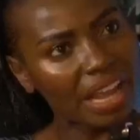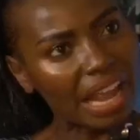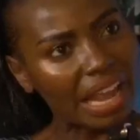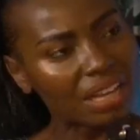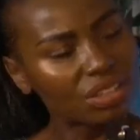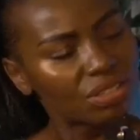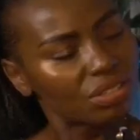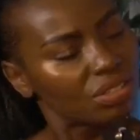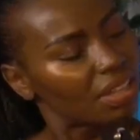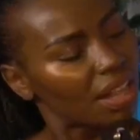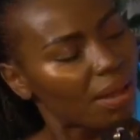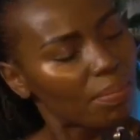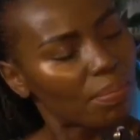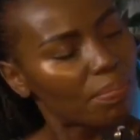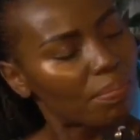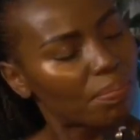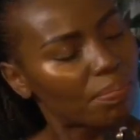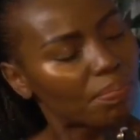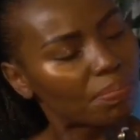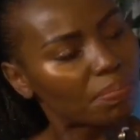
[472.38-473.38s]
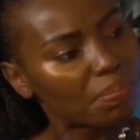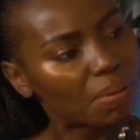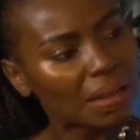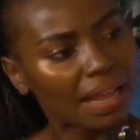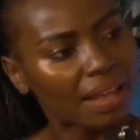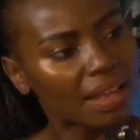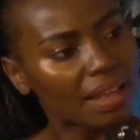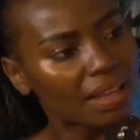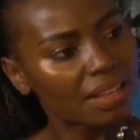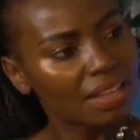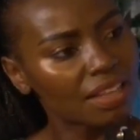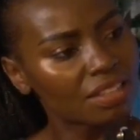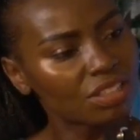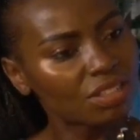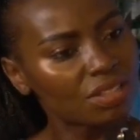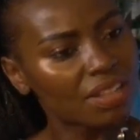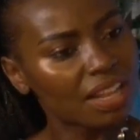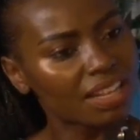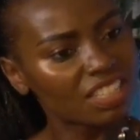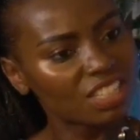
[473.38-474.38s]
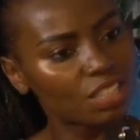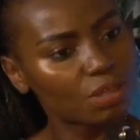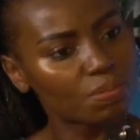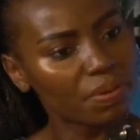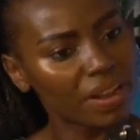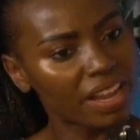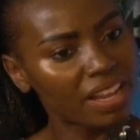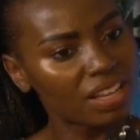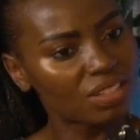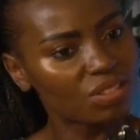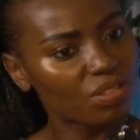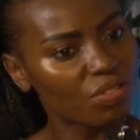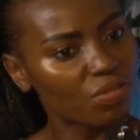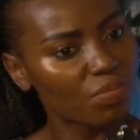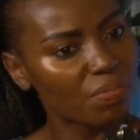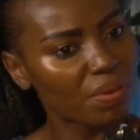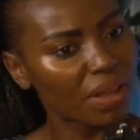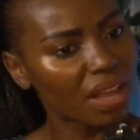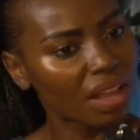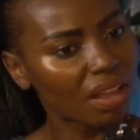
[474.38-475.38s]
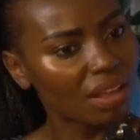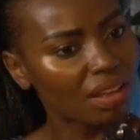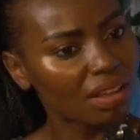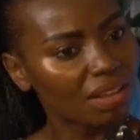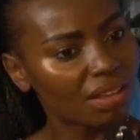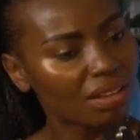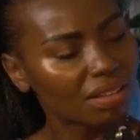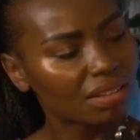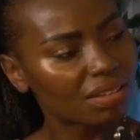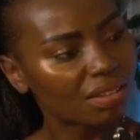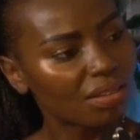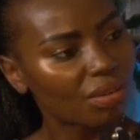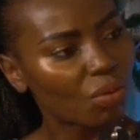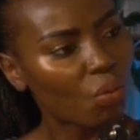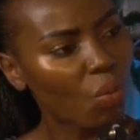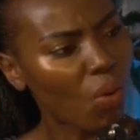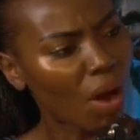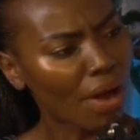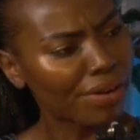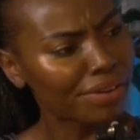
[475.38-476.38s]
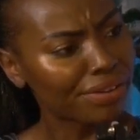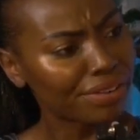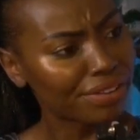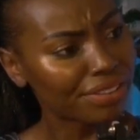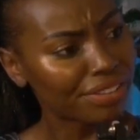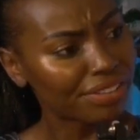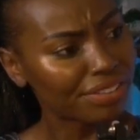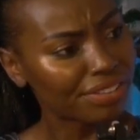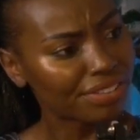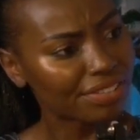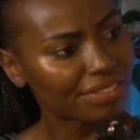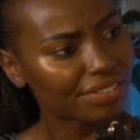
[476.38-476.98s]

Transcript: we get into that into that space of being one?